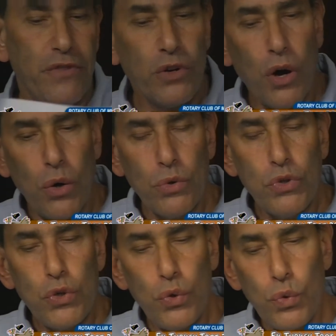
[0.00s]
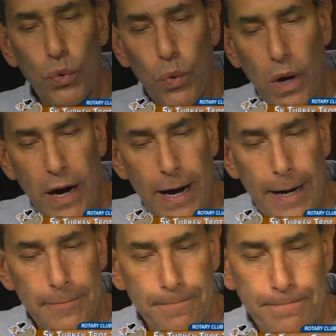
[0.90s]
go to
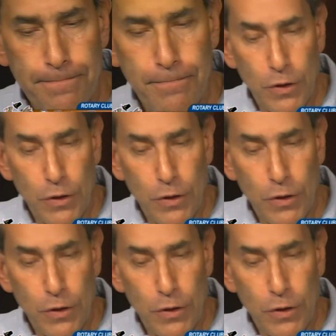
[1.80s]
the